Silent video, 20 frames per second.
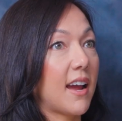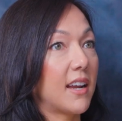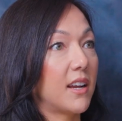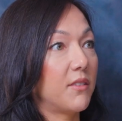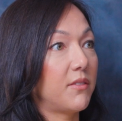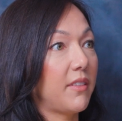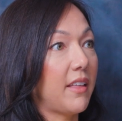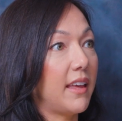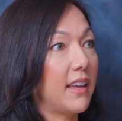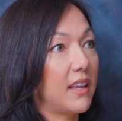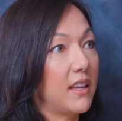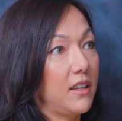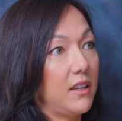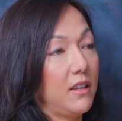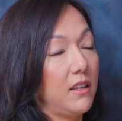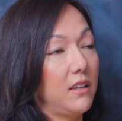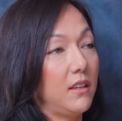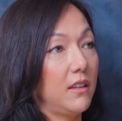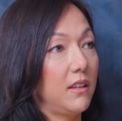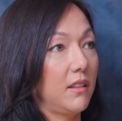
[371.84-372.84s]
kind of like
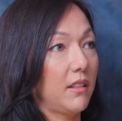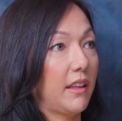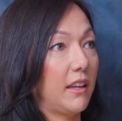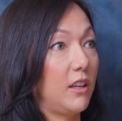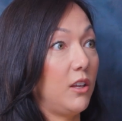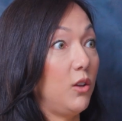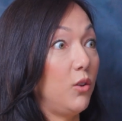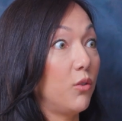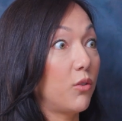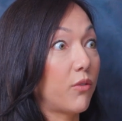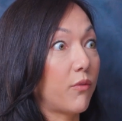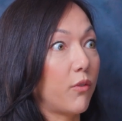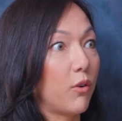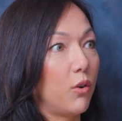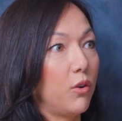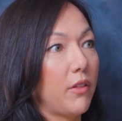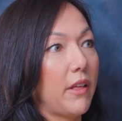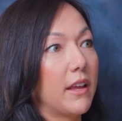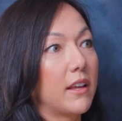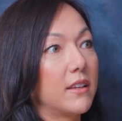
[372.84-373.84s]

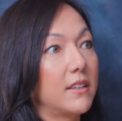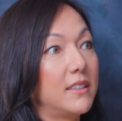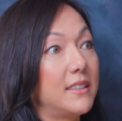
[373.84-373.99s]
youthful, like